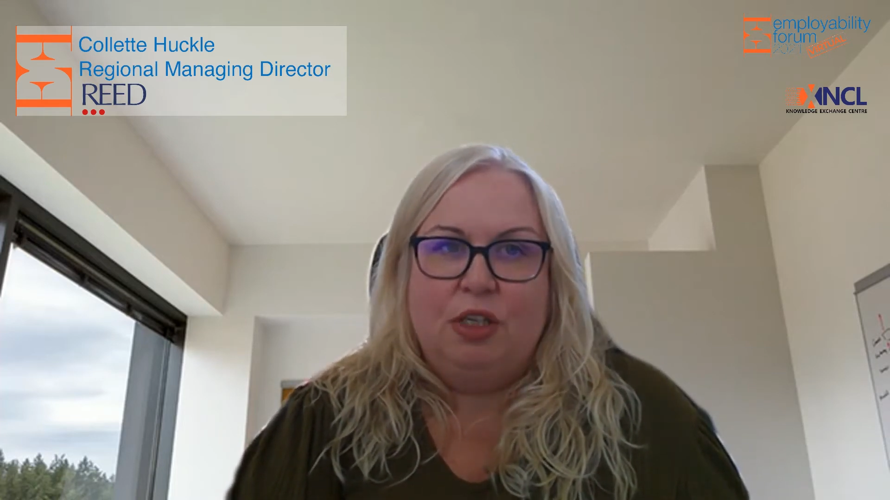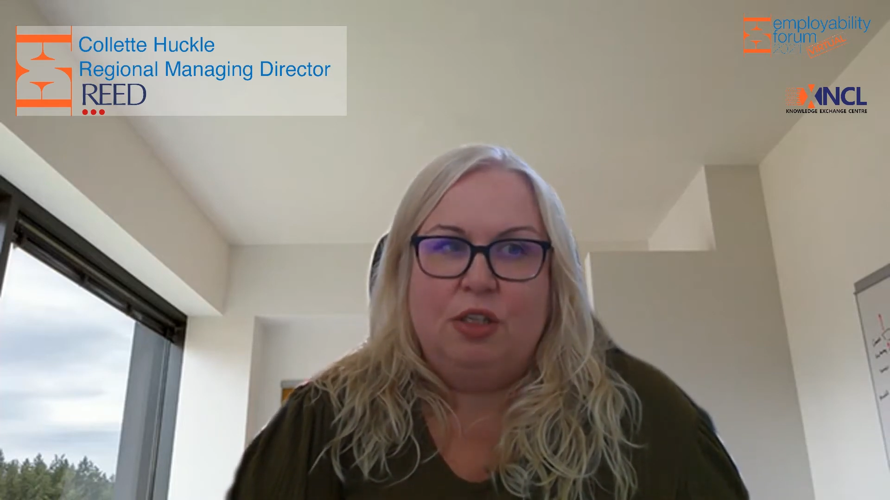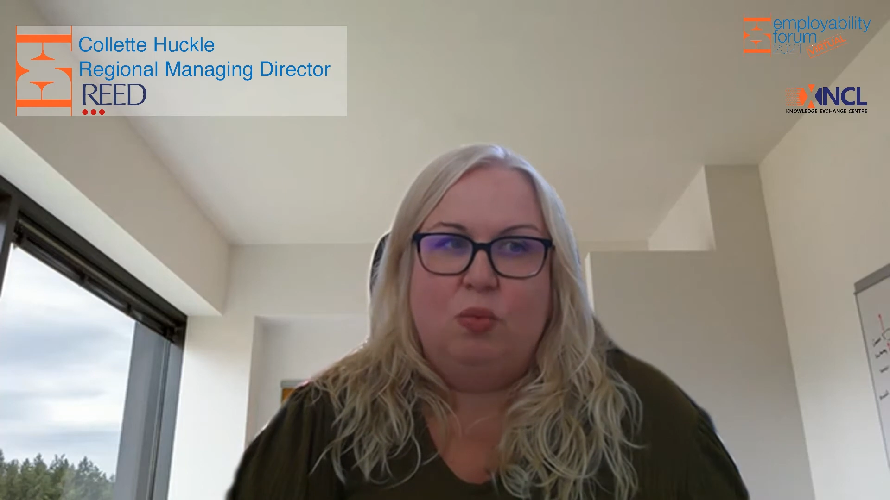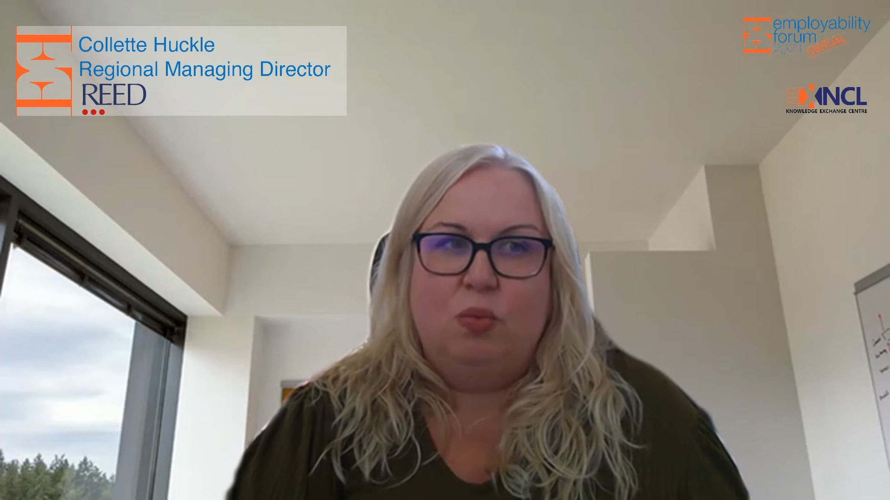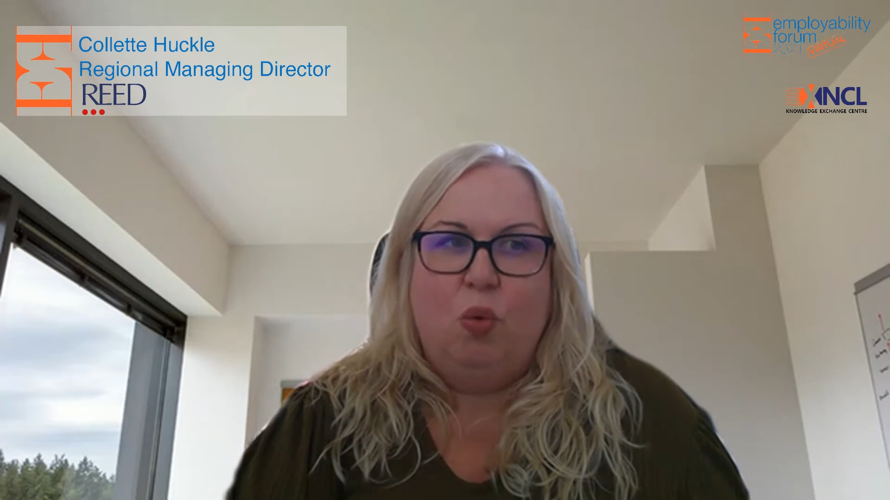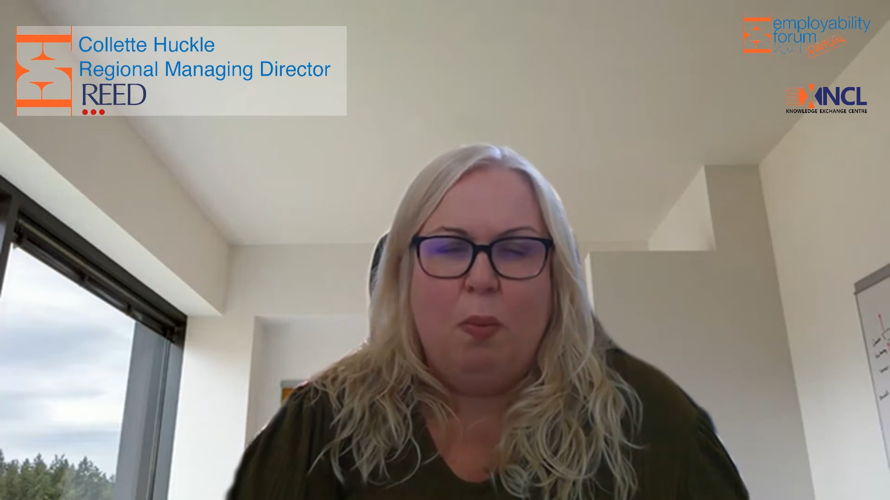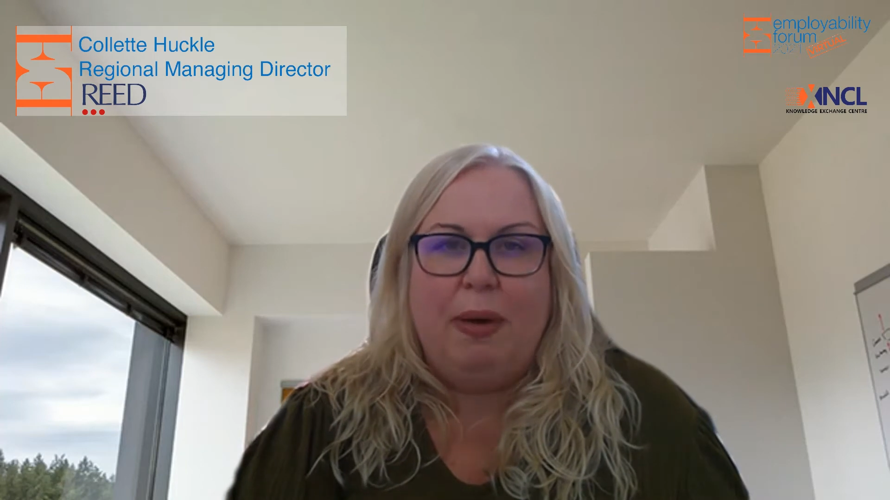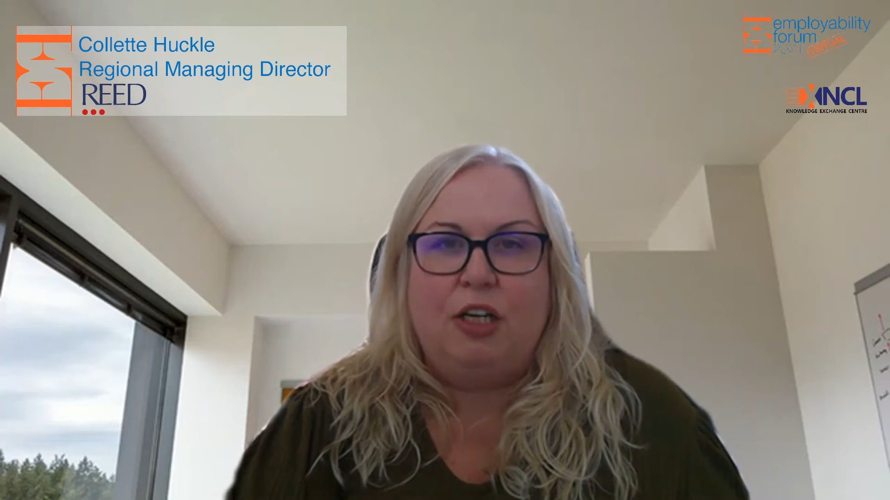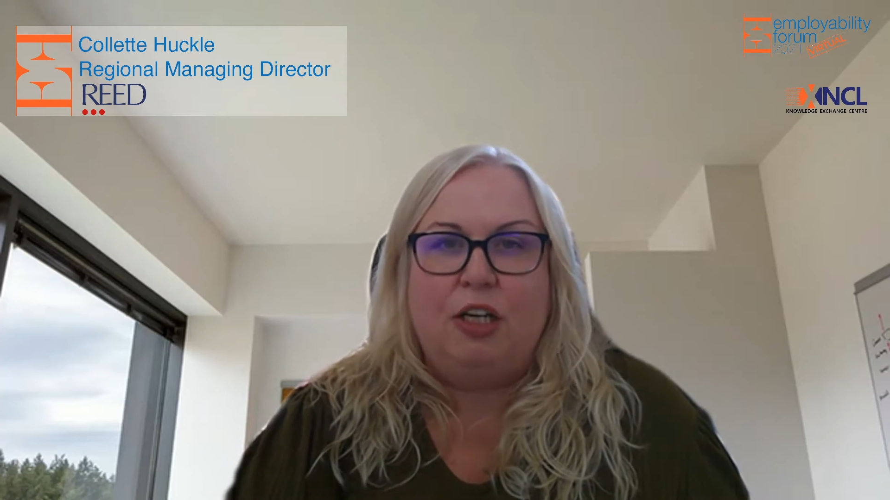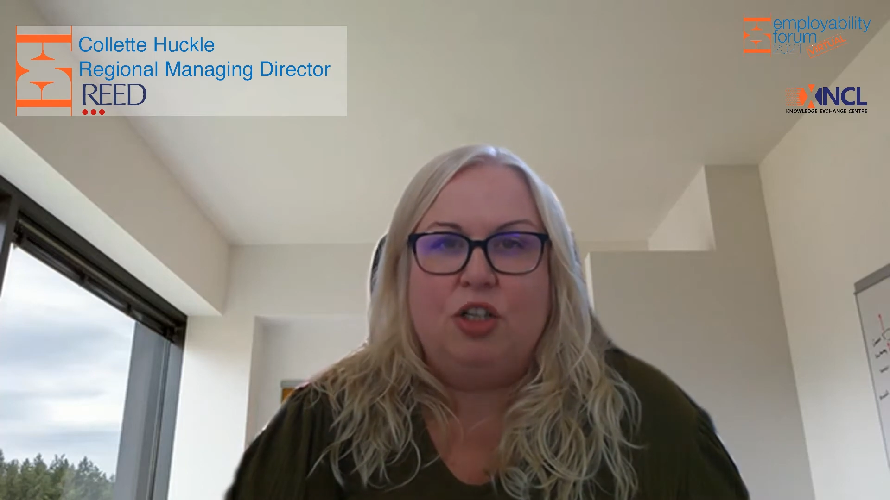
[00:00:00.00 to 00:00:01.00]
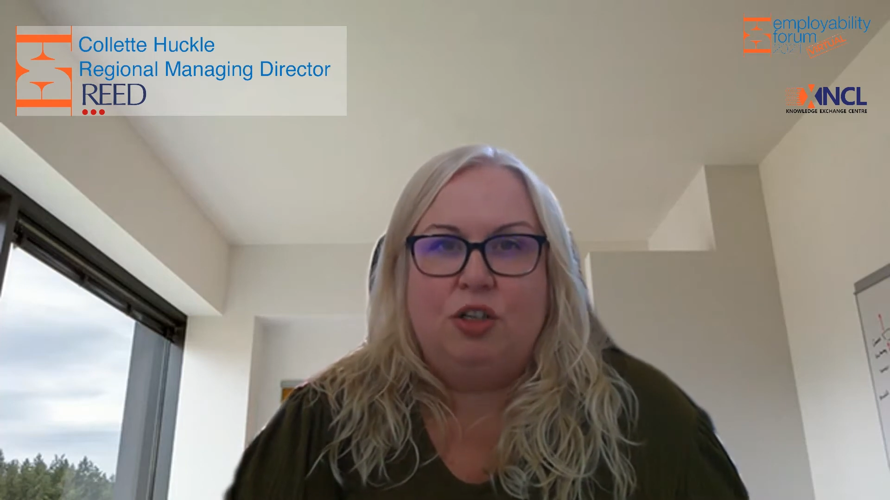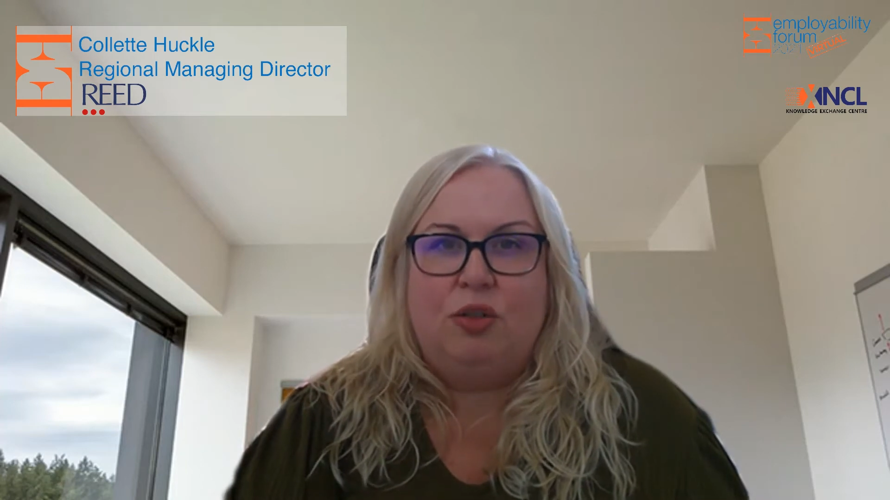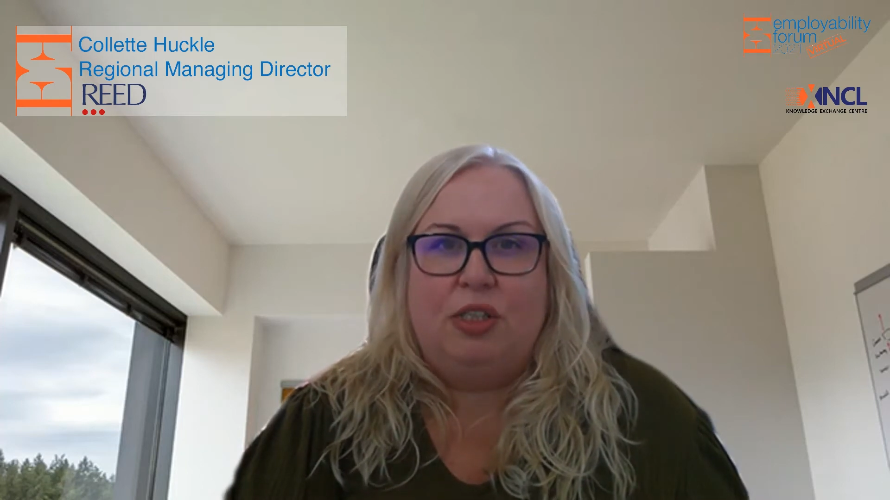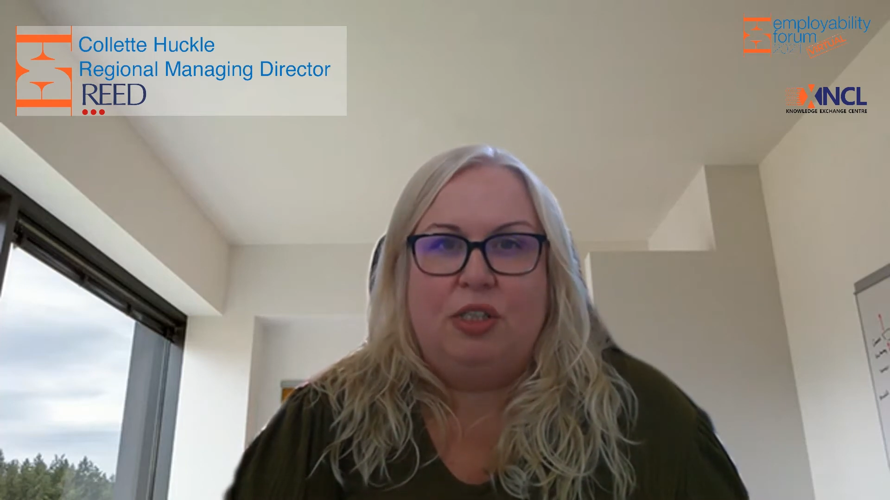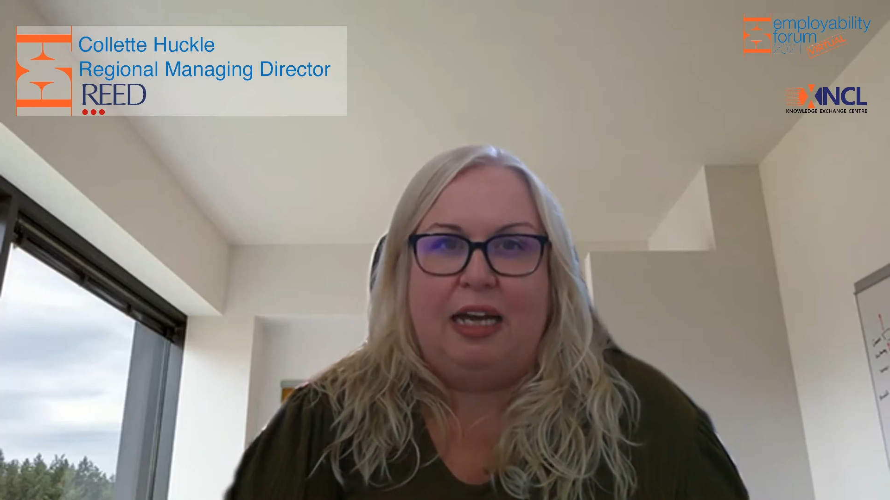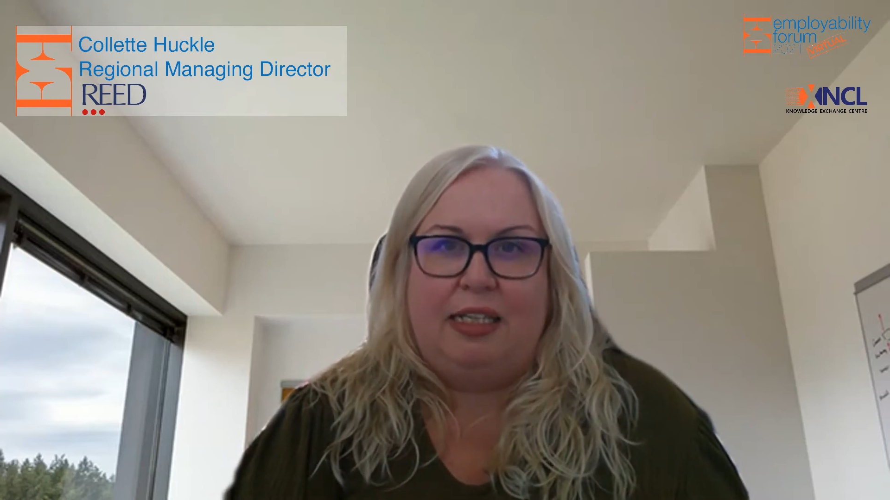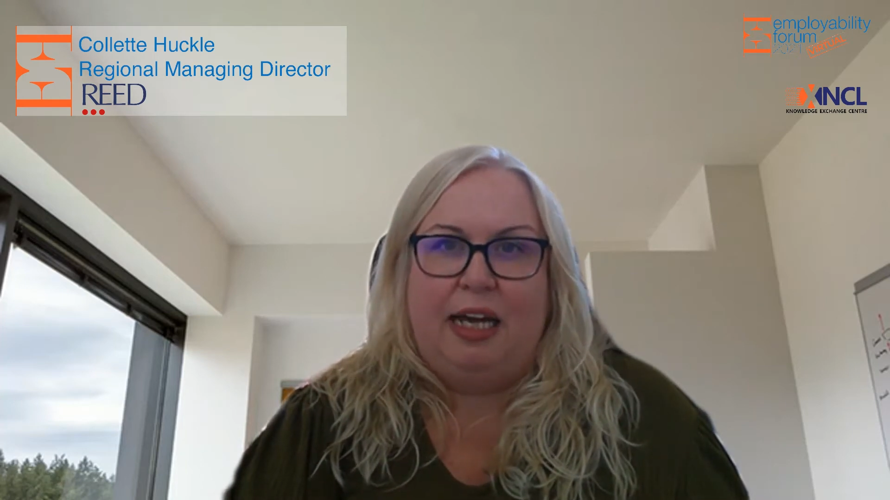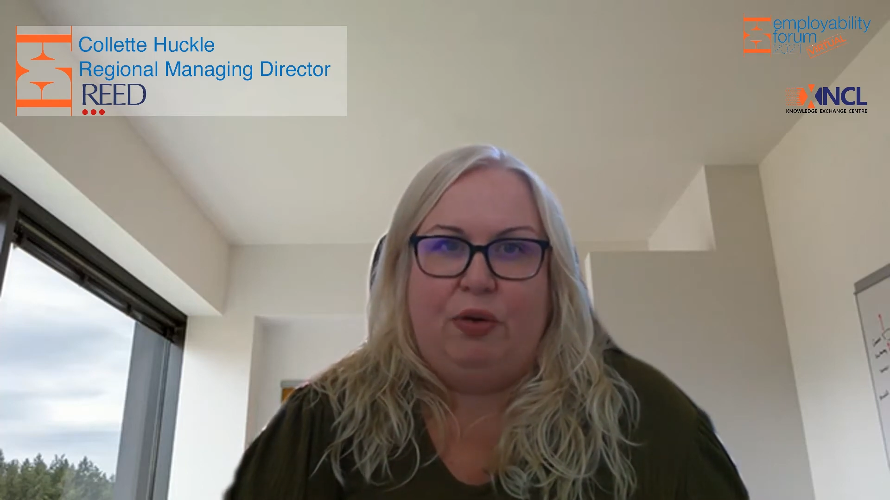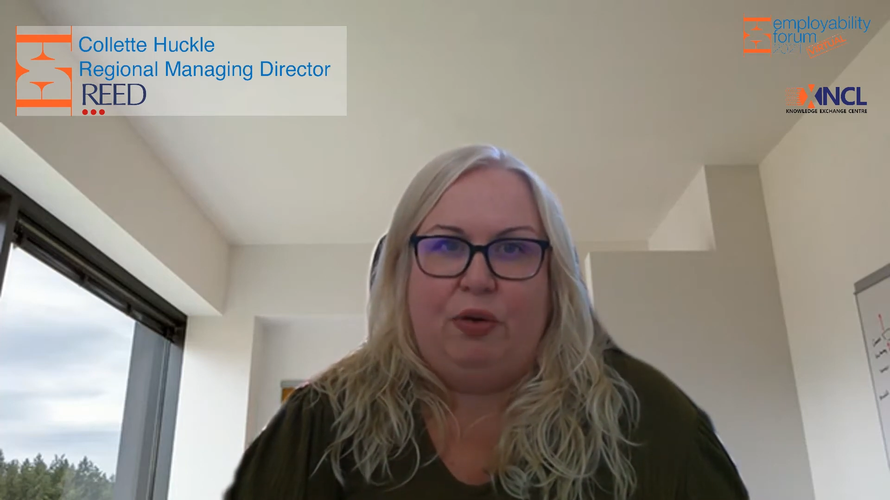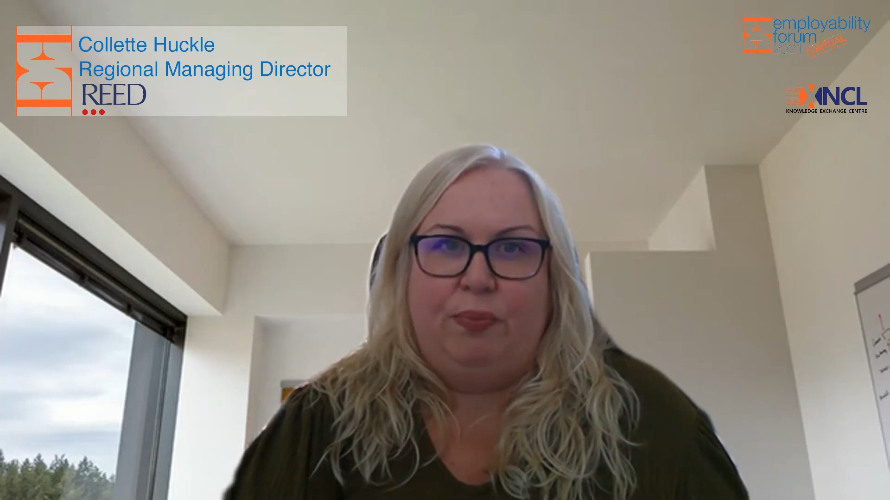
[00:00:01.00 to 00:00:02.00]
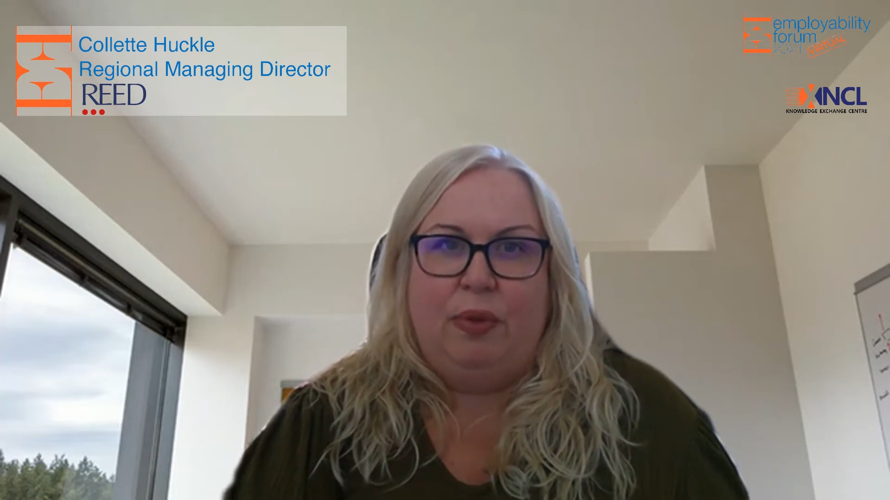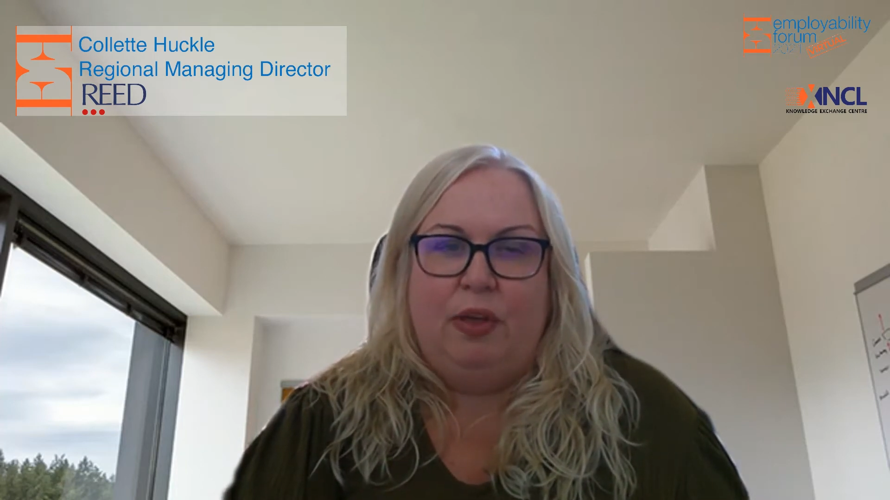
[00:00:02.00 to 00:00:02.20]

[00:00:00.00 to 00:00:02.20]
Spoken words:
So what makes you stand out?